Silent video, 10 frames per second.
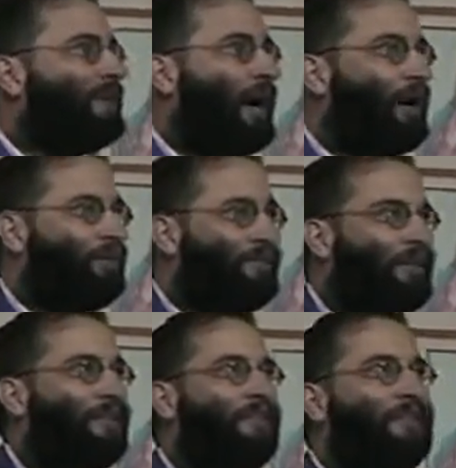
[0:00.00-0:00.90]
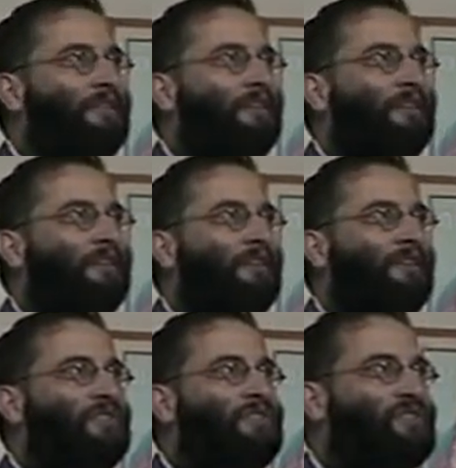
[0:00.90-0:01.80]
out there
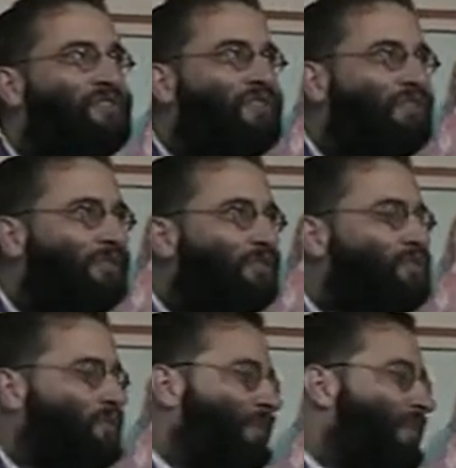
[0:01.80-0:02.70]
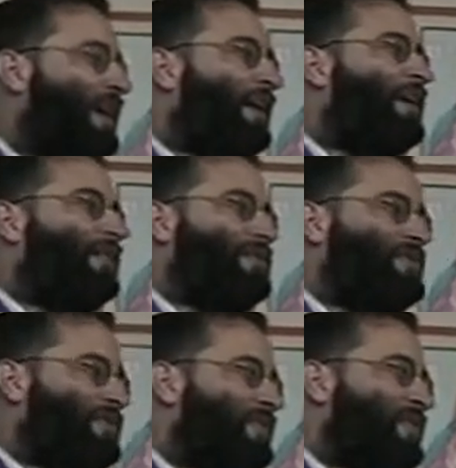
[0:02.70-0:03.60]
is serious to their eyes,